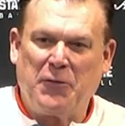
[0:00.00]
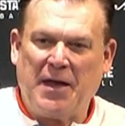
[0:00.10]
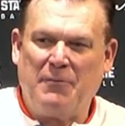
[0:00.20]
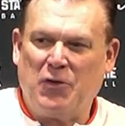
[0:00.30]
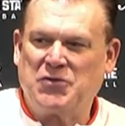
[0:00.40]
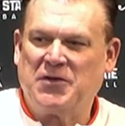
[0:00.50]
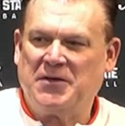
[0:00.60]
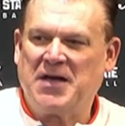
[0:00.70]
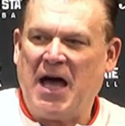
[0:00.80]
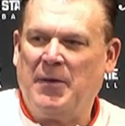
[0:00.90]
Brad, you said
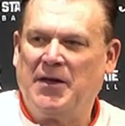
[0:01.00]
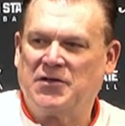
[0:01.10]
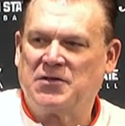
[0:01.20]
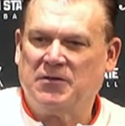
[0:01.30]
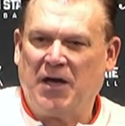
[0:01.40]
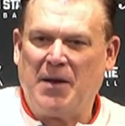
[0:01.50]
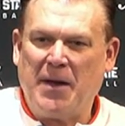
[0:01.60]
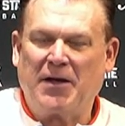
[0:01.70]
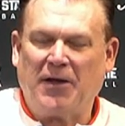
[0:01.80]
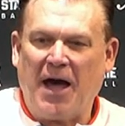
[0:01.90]
you've trusted Jake
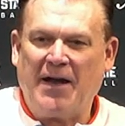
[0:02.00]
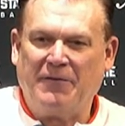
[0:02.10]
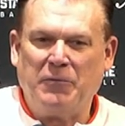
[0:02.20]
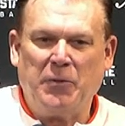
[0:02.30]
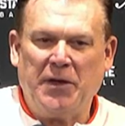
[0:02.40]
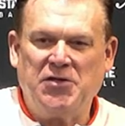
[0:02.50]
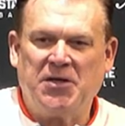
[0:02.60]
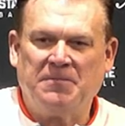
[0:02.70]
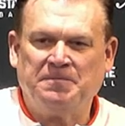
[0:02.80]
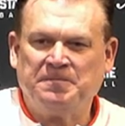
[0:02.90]
all along.
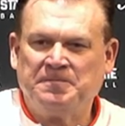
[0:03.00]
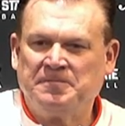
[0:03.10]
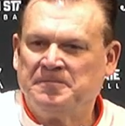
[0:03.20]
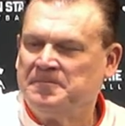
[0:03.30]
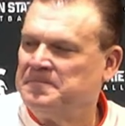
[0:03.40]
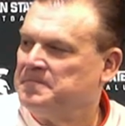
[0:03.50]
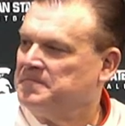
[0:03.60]
Back here, Brad.